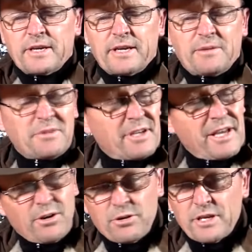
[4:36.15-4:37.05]
Uh,
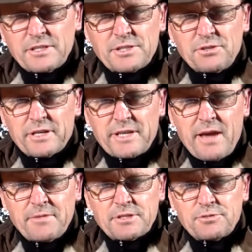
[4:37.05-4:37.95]
yeah, look, it can still get
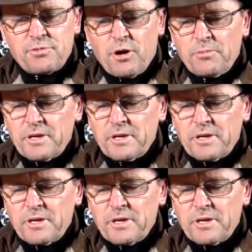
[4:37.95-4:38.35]
damaged as well,